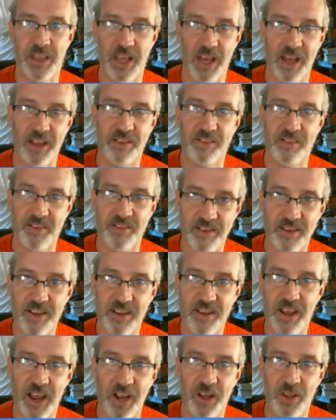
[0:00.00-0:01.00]
that's
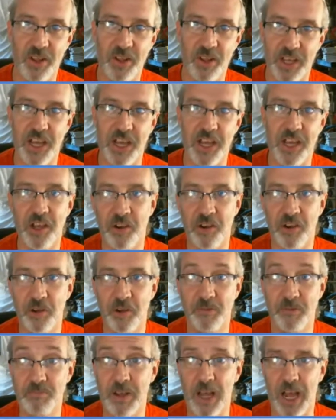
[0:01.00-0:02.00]
how they get you to
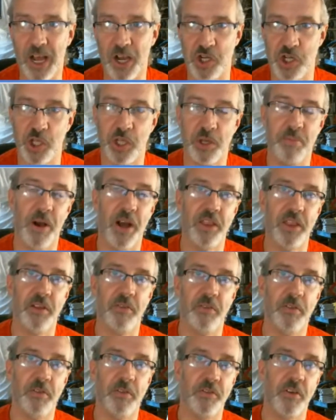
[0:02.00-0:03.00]
actually buy the
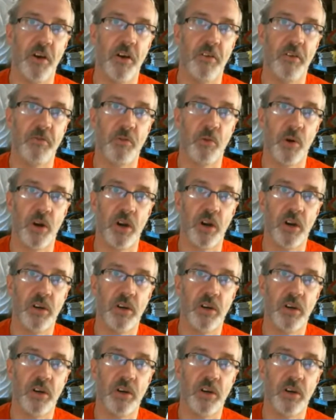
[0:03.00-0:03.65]
full software.